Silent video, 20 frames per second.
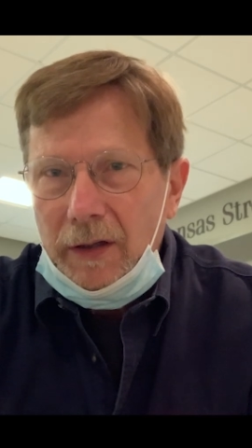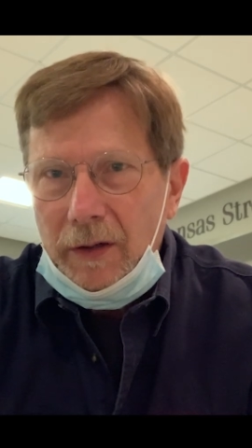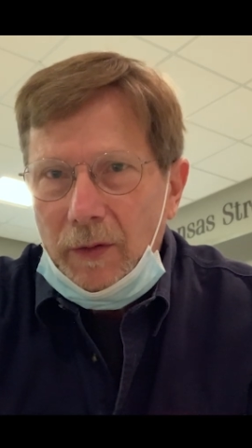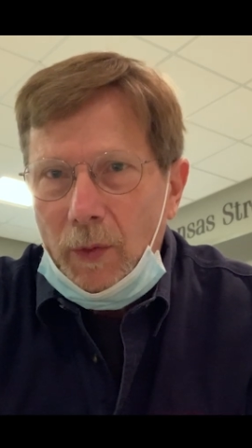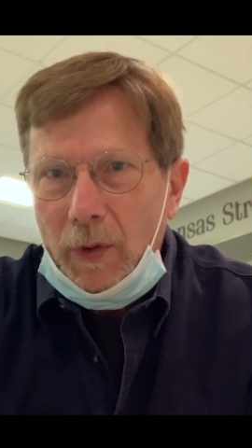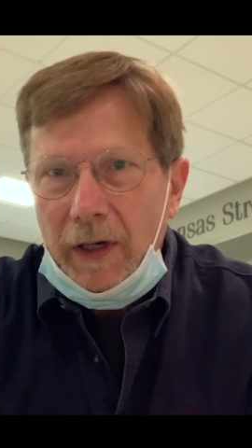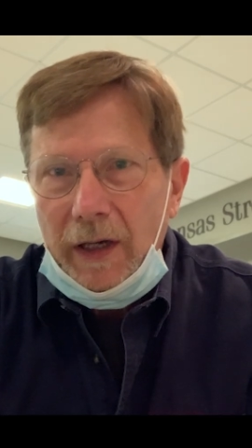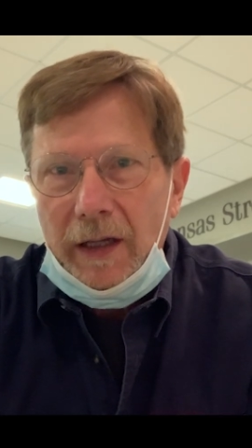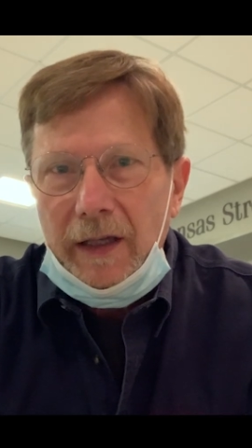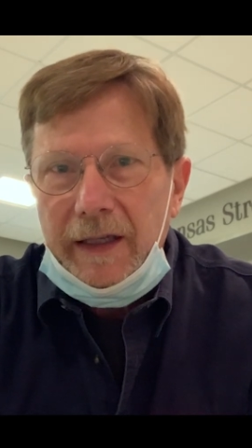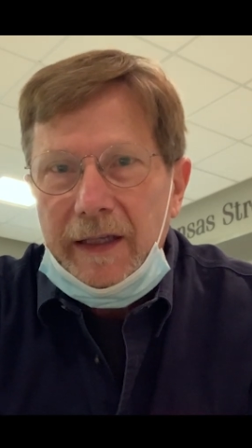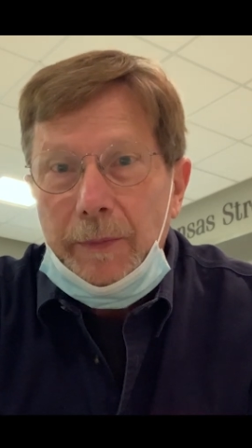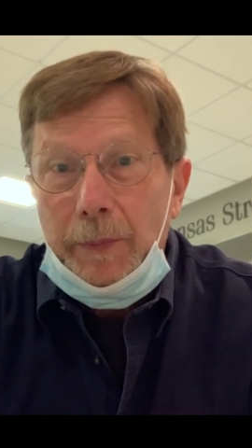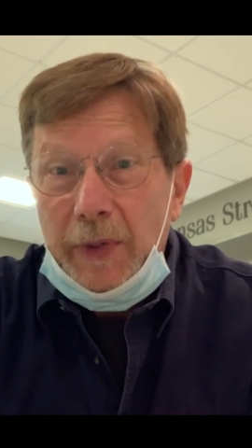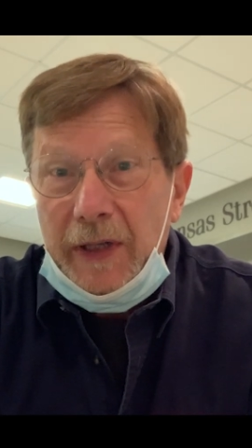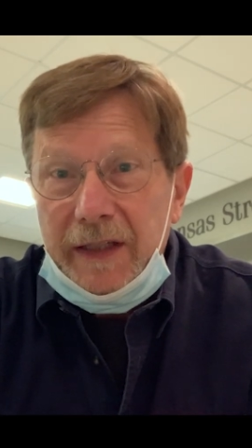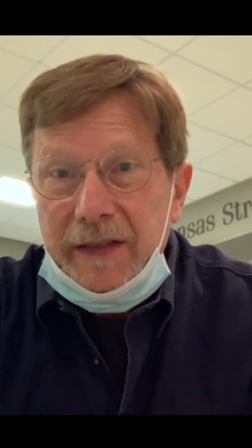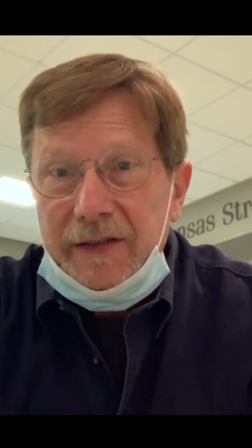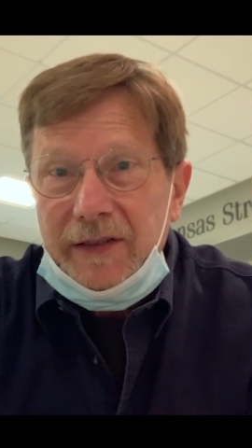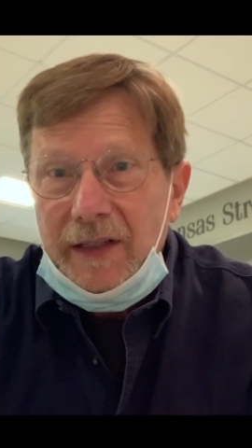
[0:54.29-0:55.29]
Well, in
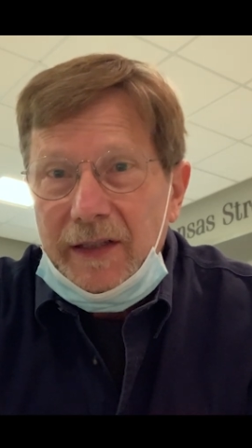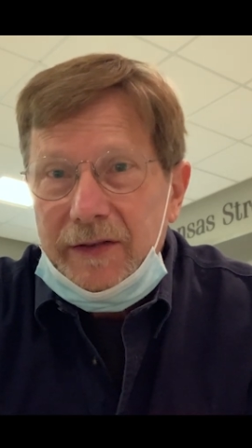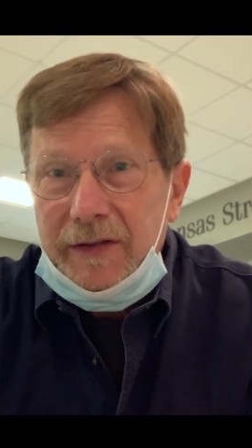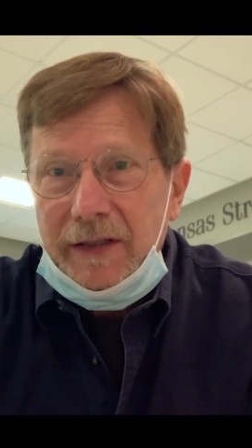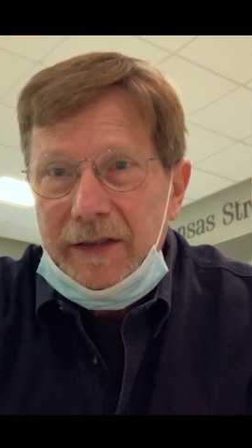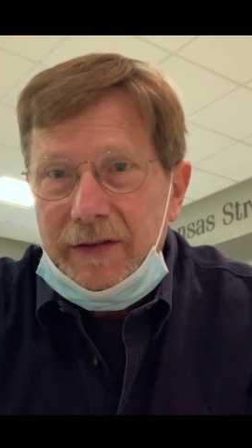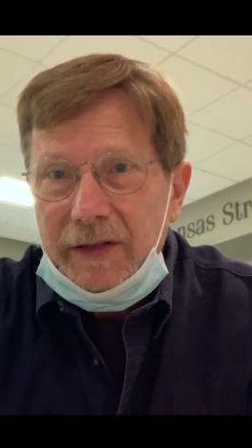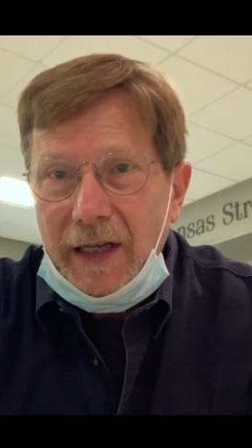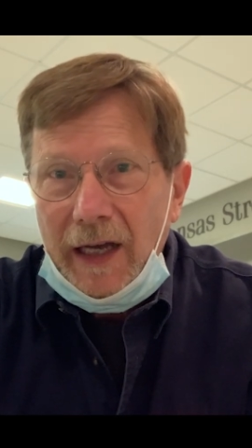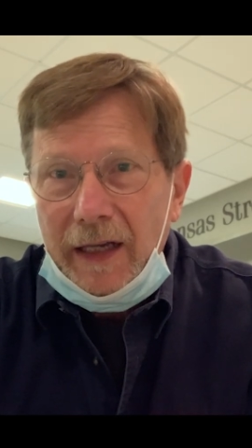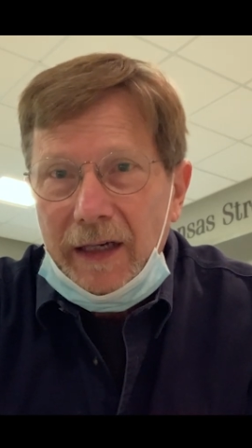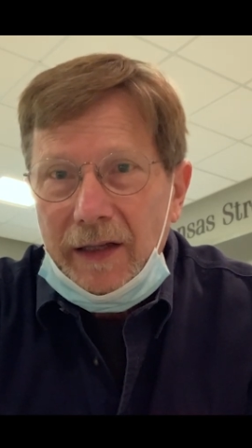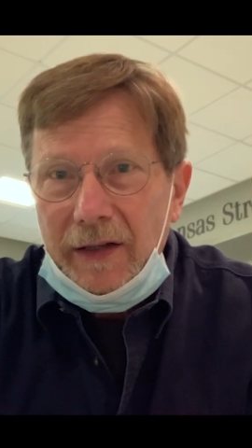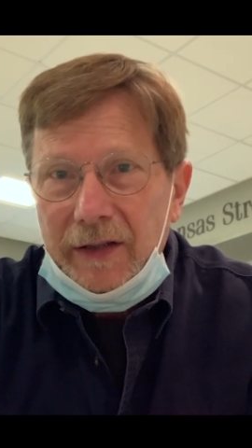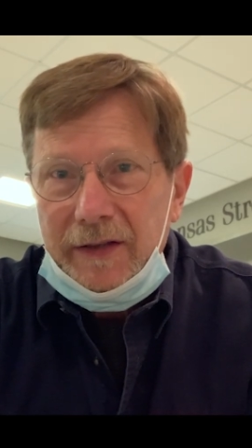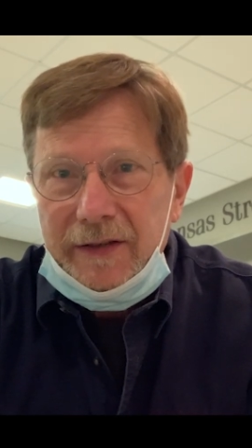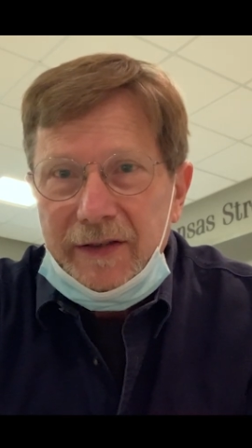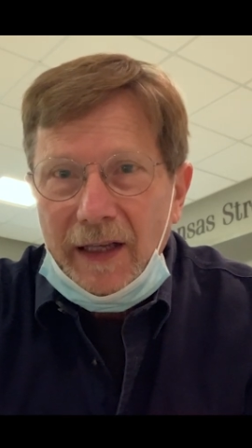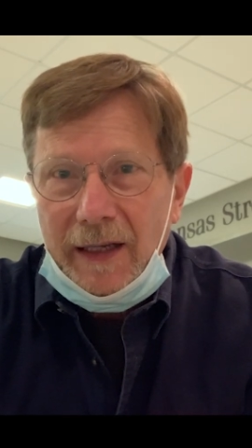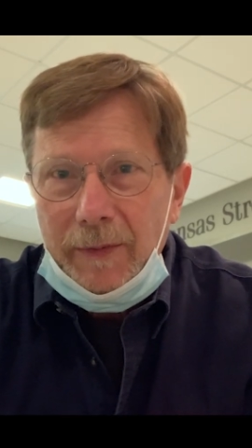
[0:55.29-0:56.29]
business, it's kind of
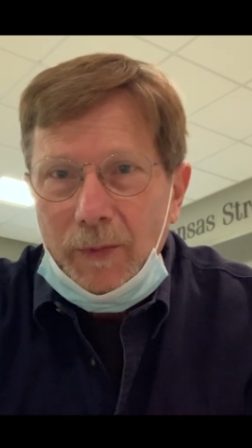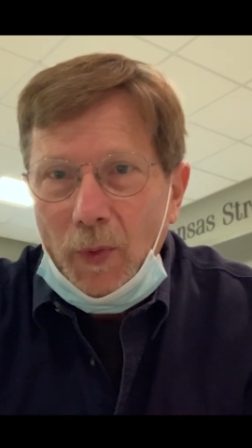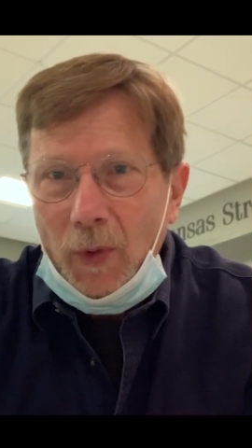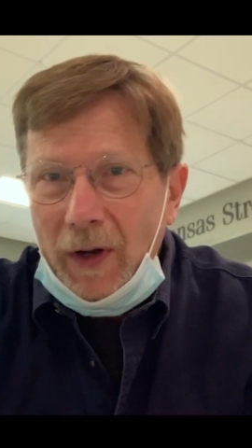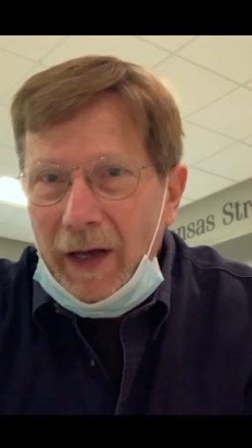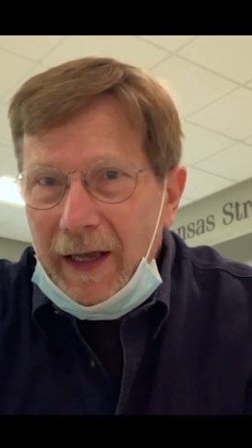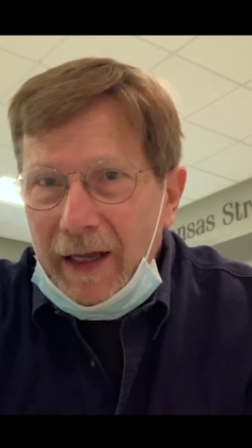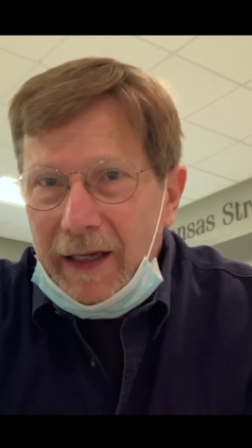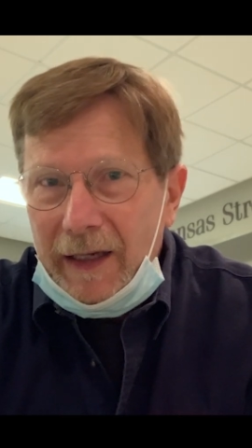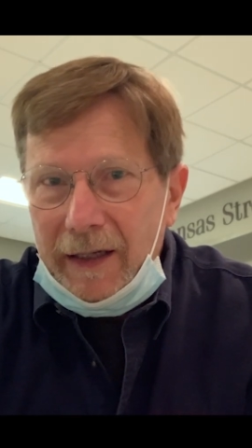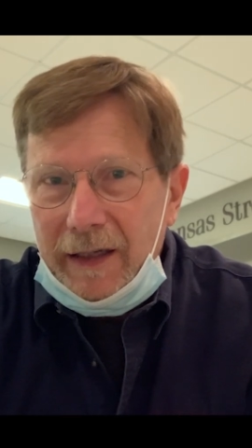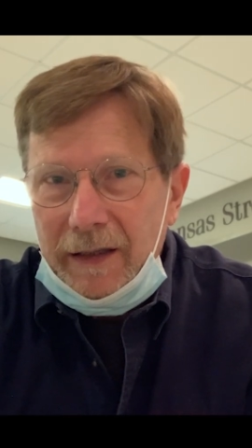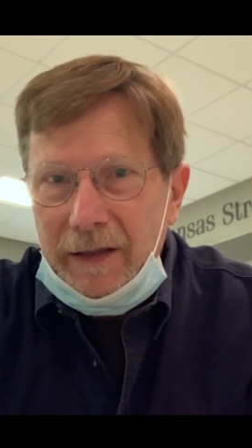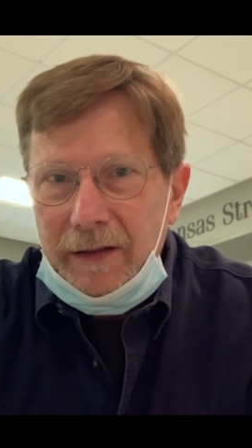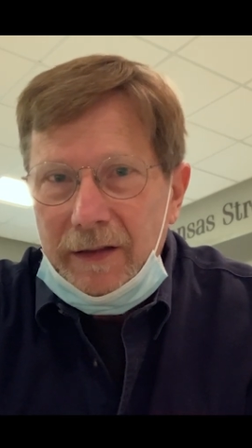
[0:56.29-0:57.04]
the same way.